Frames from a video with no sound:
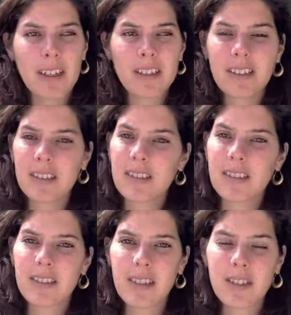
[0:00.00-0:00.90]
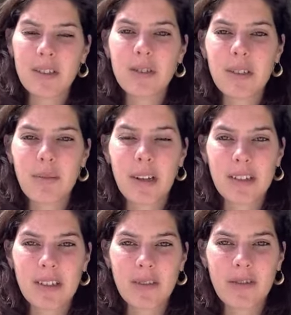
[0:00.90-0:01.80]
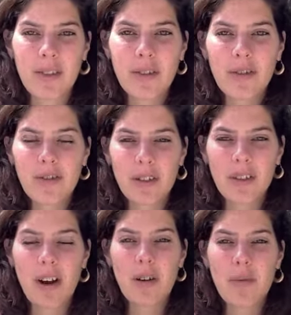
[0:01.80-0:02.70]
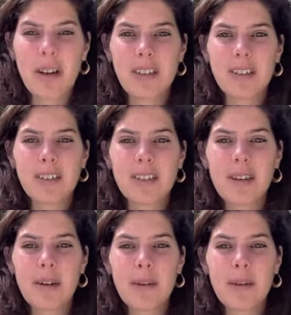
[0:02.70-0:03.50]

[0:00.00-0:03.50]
And this is a too simplistic view of what karma is.